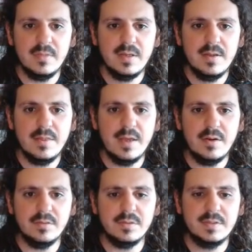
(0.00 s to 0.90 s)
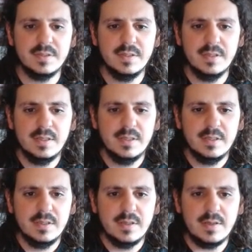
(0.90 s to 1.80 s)
they don't
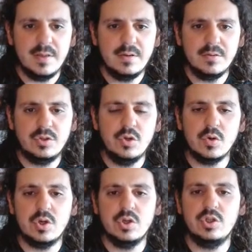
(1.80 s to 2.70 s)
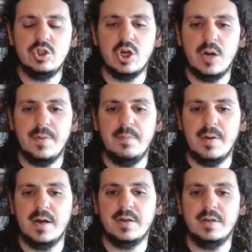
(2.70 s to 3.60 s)
do a good job at
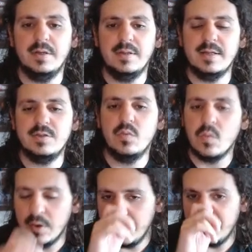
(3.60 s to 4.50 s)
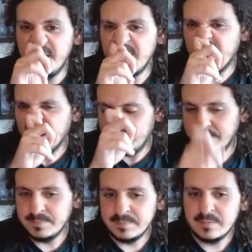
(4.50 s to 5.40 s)
marketing. That's one thing that
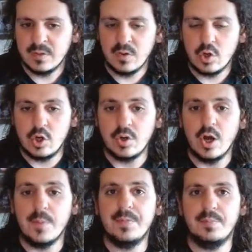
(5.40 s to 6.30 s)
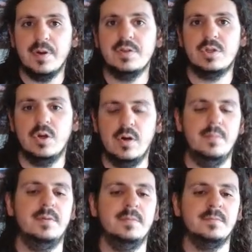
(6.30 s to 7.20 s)
could help the price go
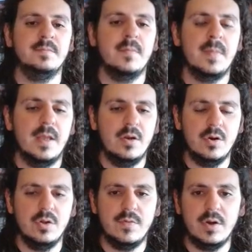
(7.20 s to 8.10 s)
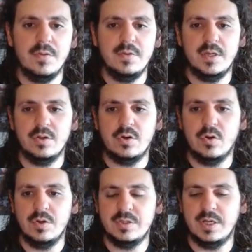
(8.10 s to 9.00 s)
up. You know, you've got all these other
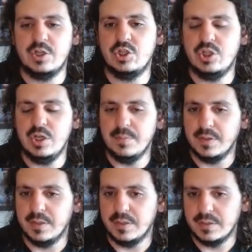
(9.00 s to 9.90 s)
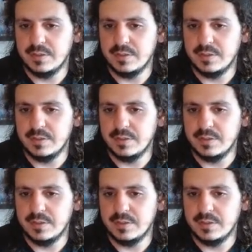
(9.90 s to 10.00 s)
coins like Shiba